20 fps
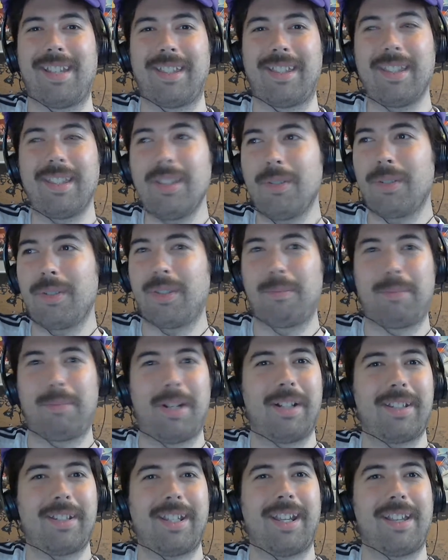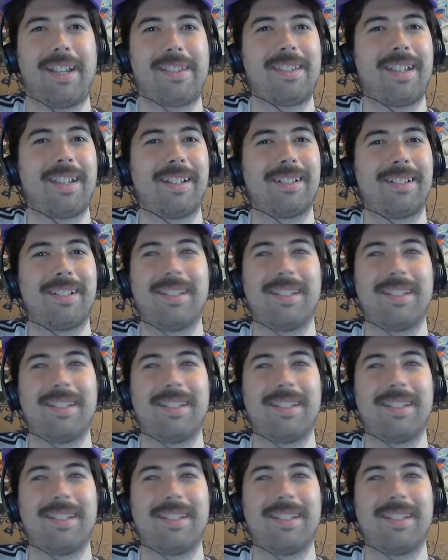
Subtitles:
I think there was a podcast that